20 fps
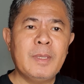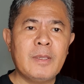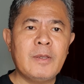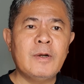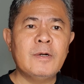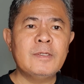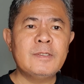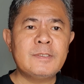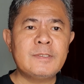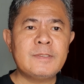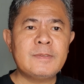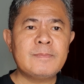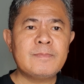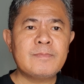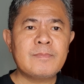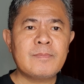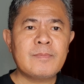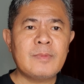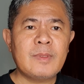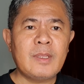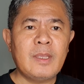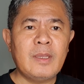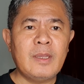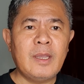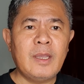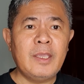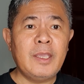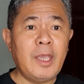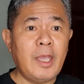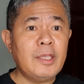because
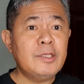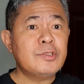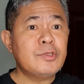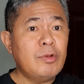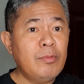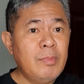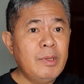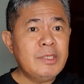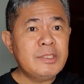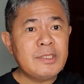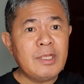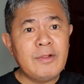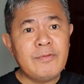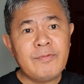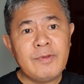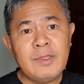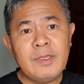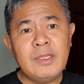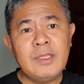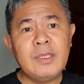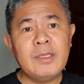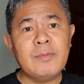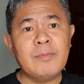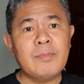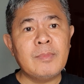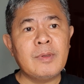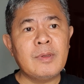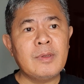I saw myself in him.